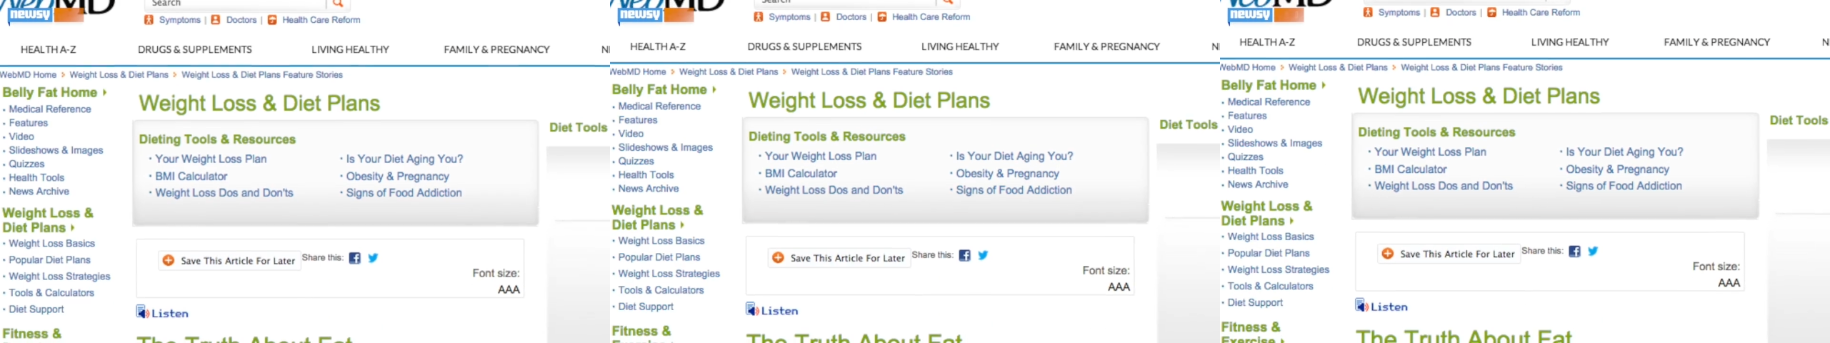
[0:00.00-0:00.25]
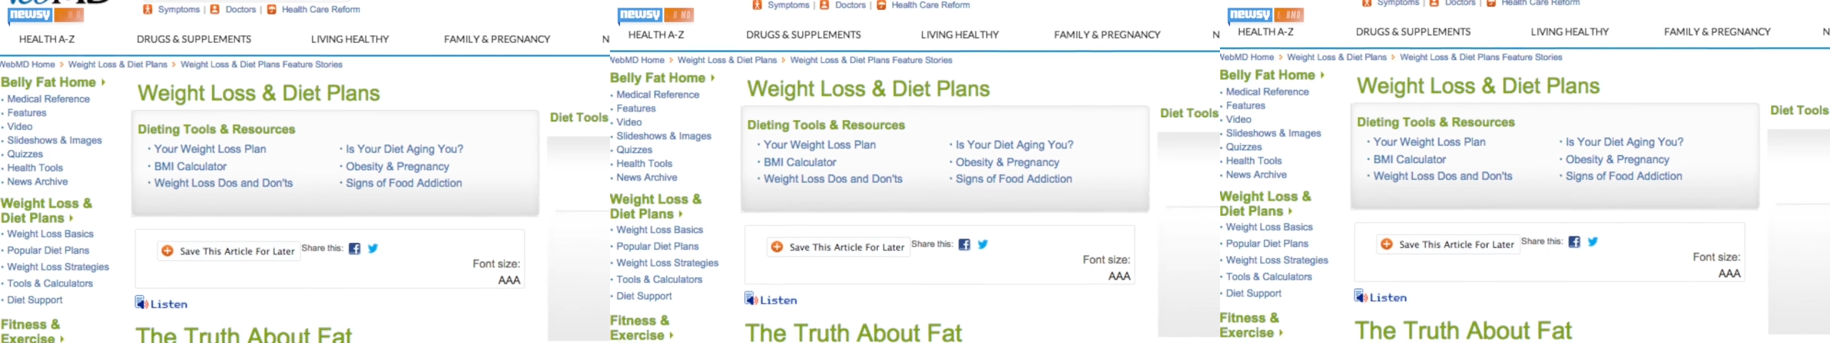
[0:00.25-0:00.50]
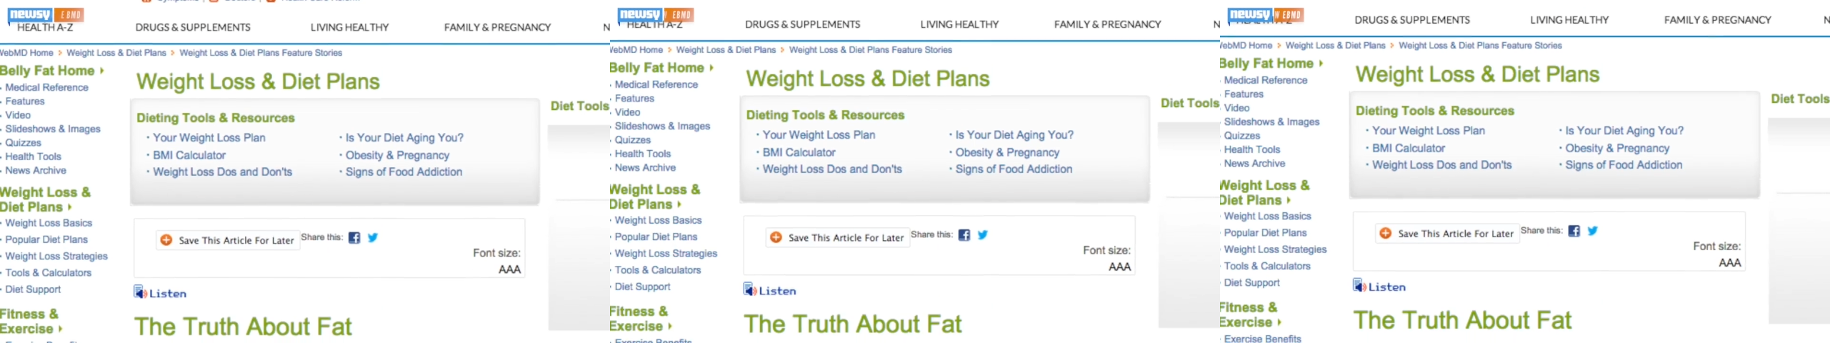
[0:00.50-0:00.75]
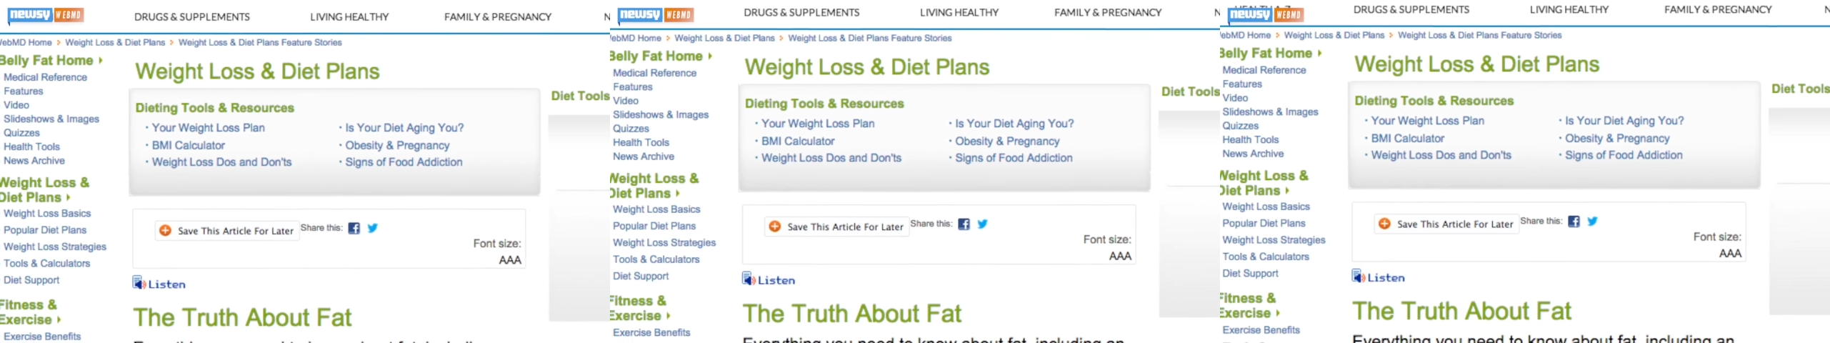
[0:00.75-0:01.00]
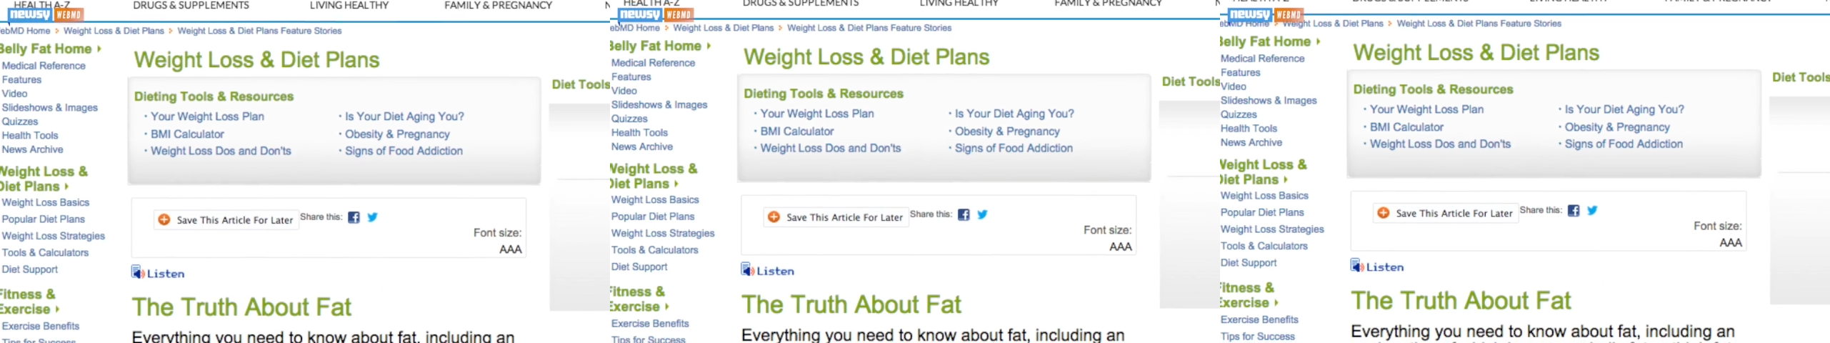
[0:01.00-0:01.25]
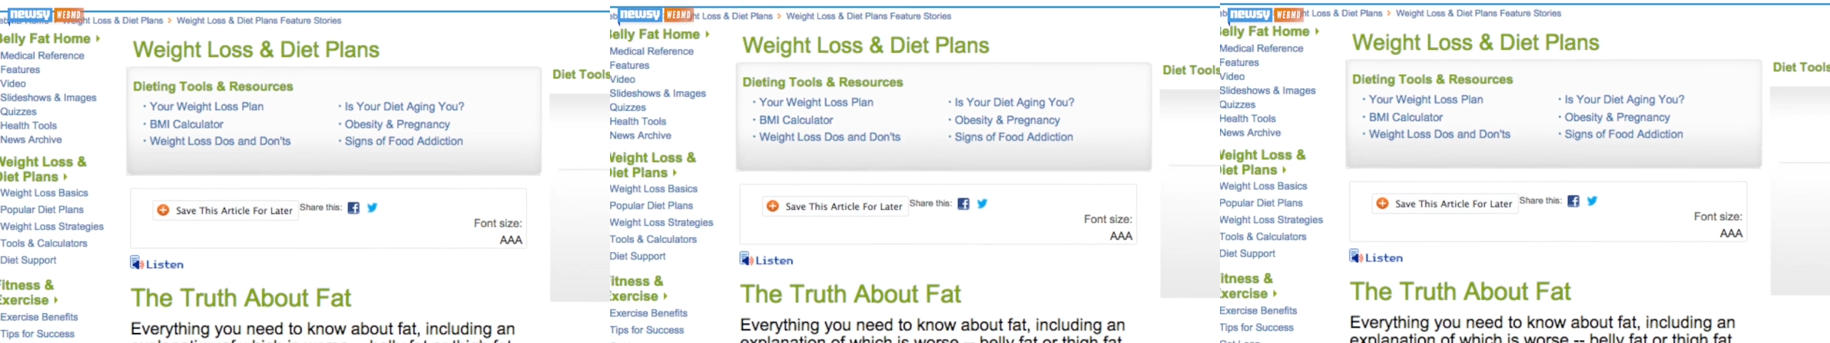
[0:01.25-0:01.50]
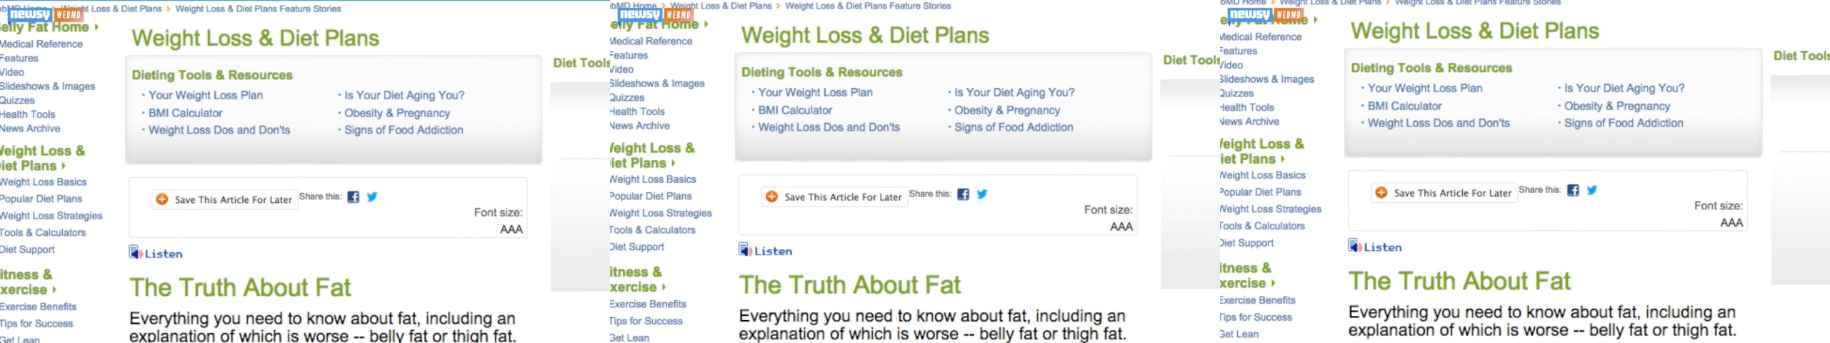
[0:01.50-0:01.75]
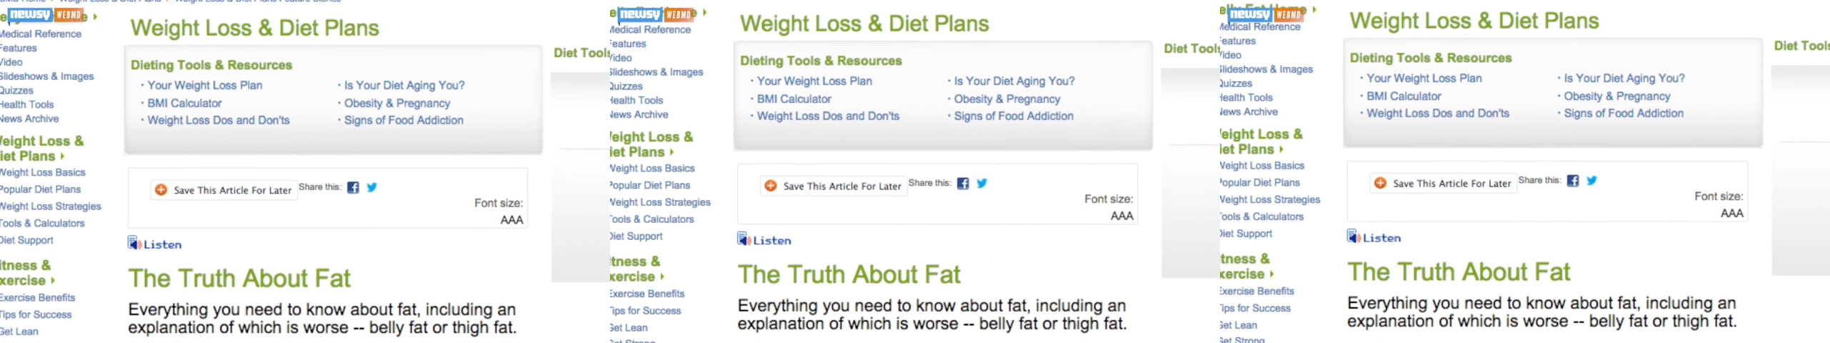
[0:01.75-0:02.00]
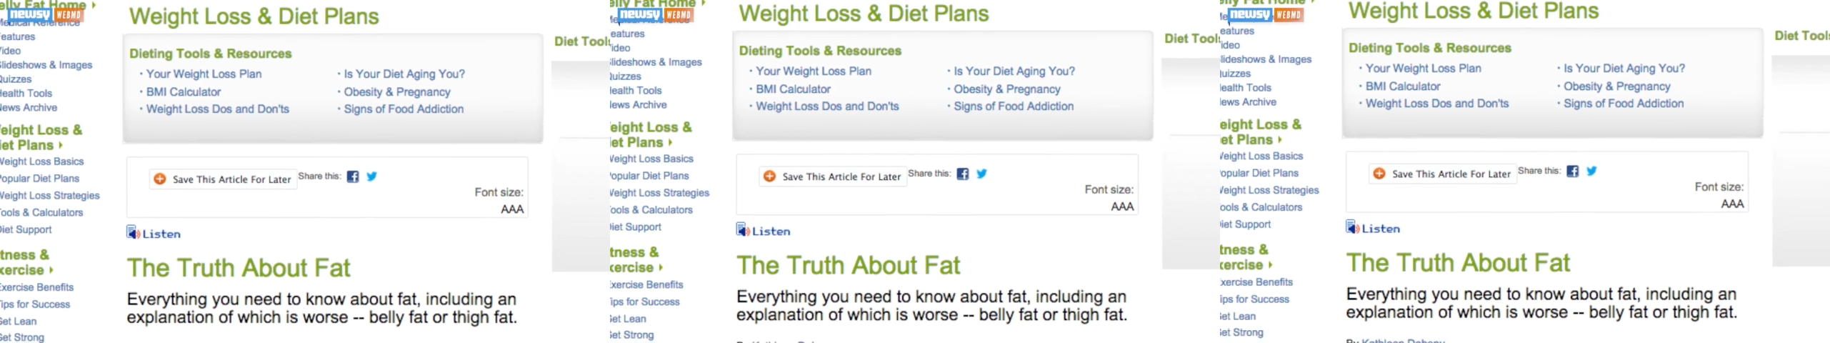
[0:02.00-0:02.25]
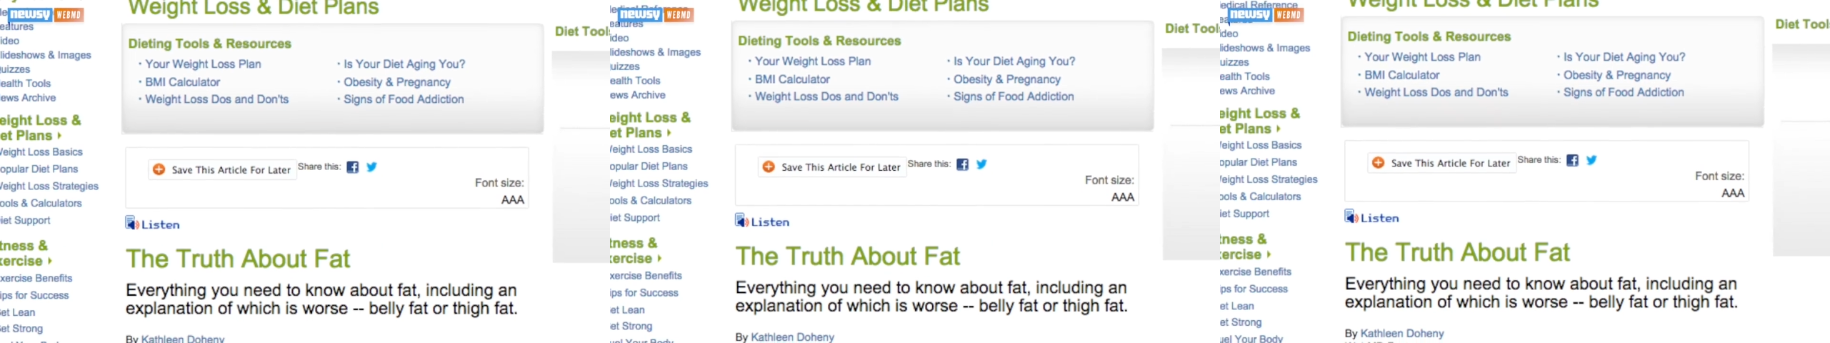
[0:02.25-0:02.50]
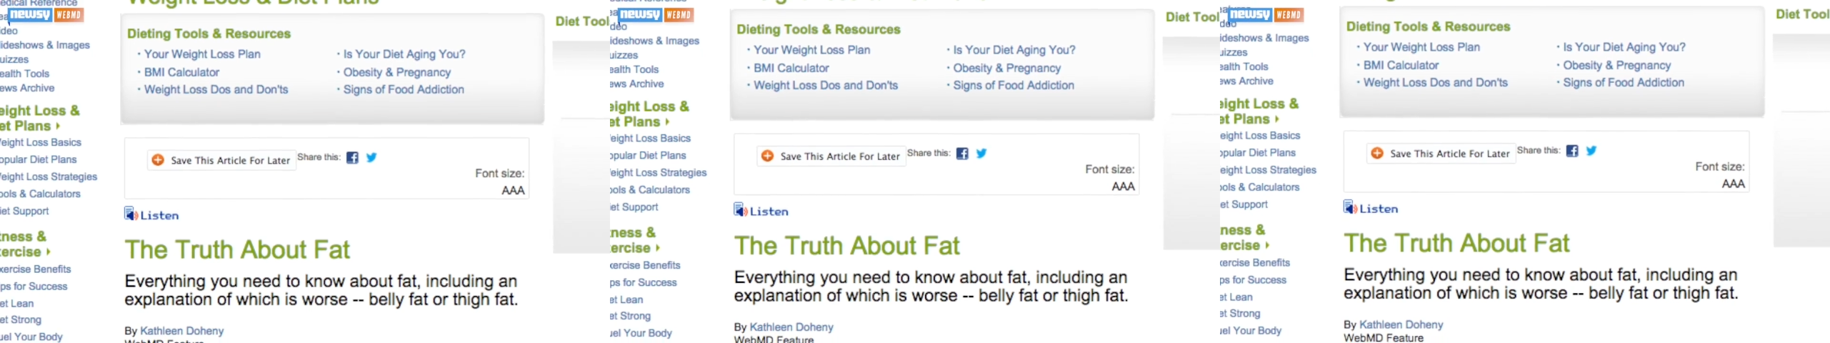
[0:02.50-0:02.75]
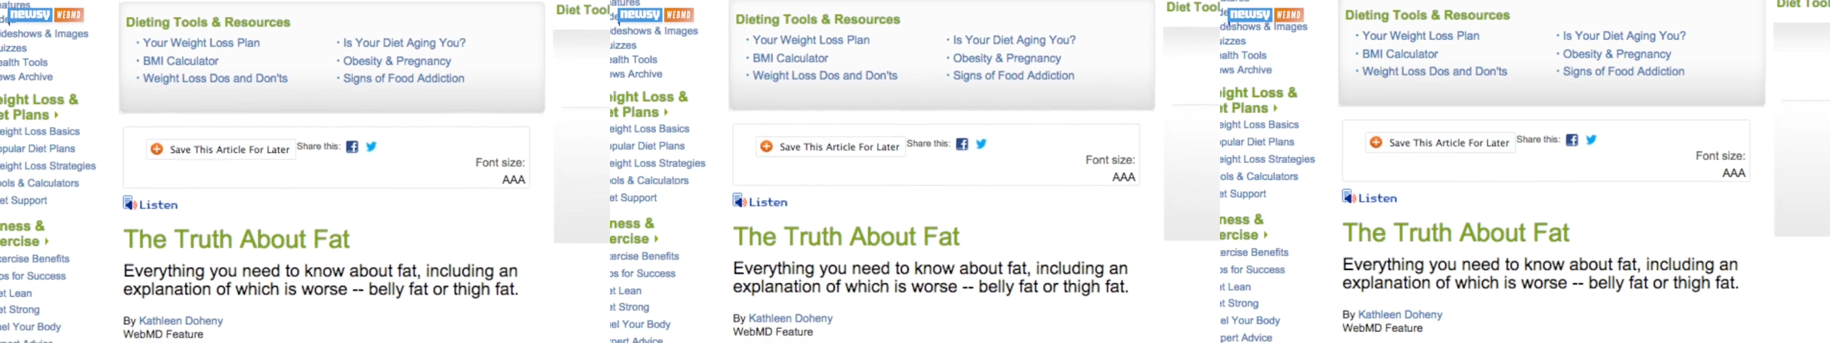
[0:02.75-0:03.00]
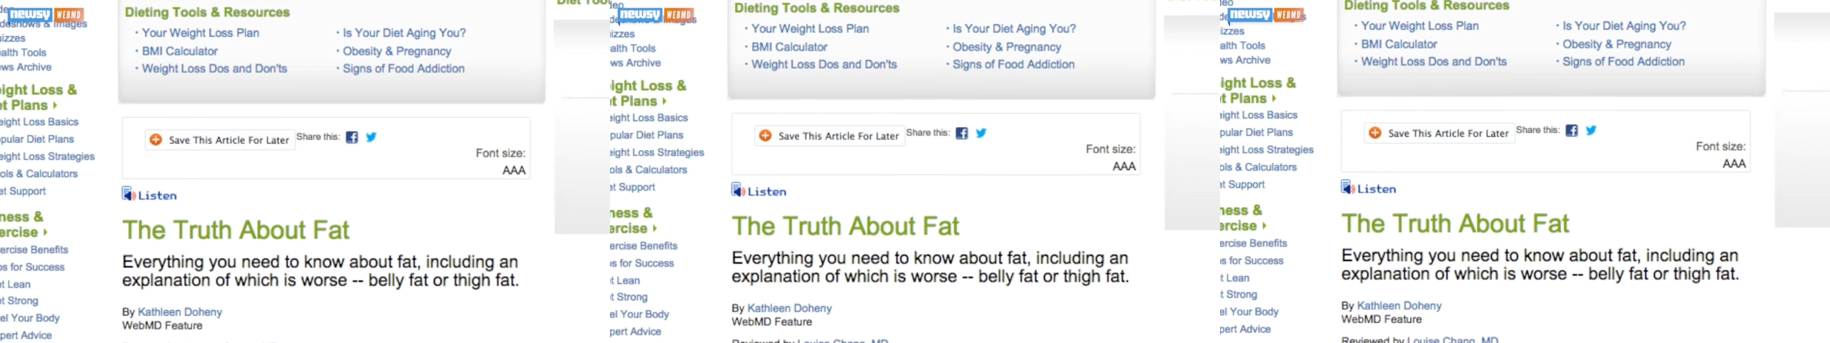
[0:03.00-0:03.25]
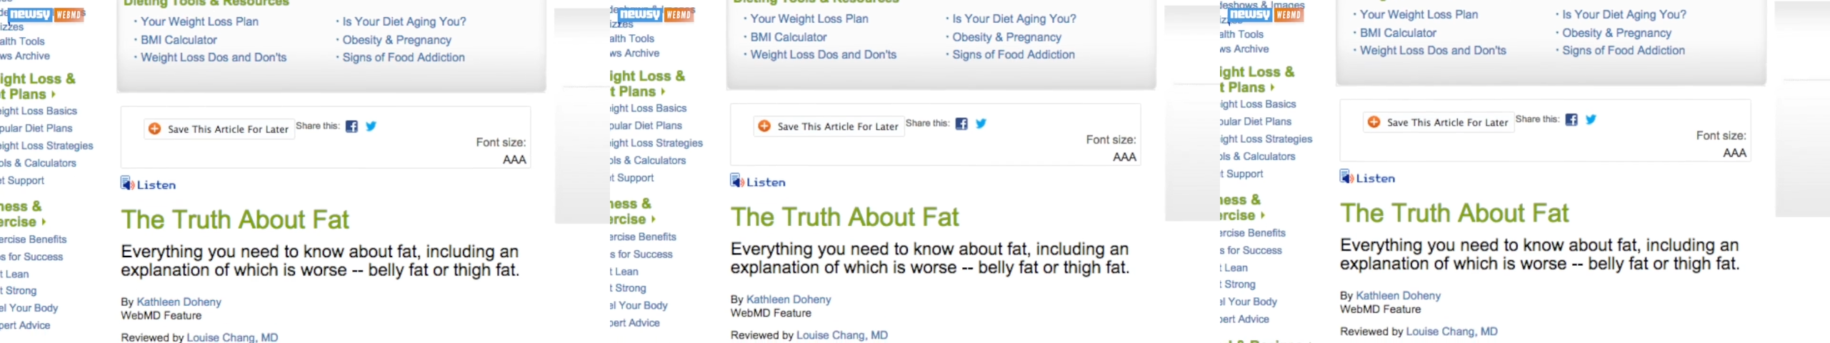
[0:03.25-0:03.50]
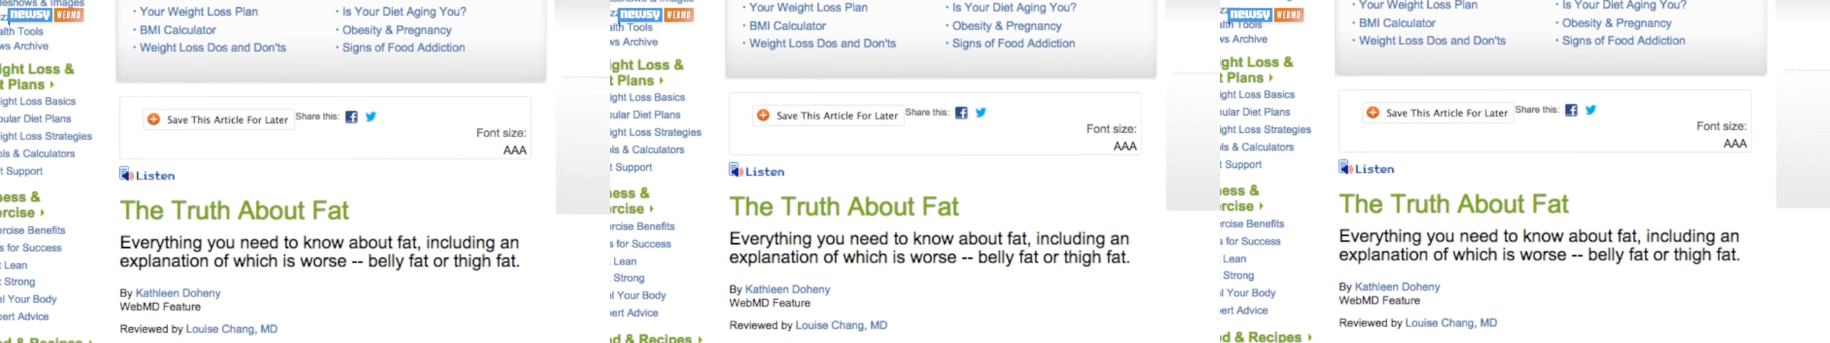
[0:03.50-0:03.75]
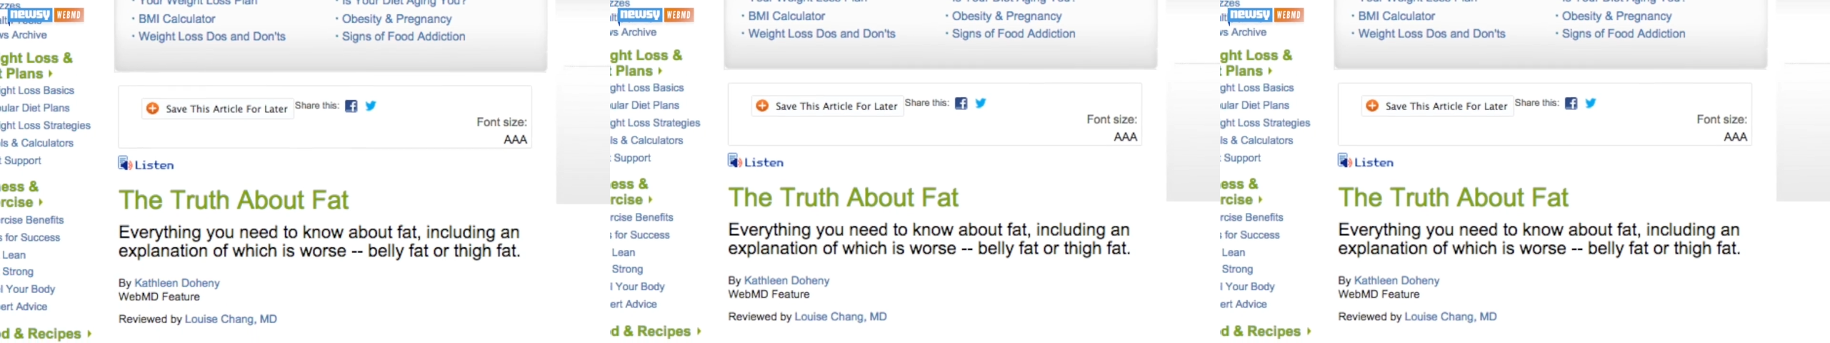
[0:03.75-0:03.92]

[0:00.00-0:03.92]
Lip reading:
No face is visible, so there are no lips to read.